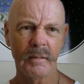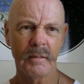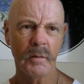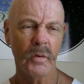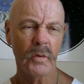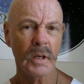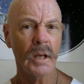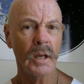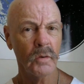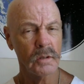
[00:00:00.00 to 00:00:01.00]
If you say,
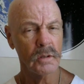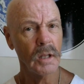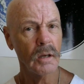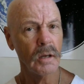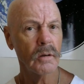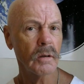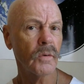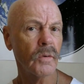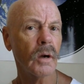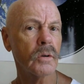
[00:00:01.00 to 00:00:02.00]
now, if you stick that hand in the
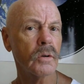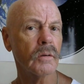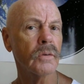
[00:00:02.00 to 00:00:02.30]
fire, I want you to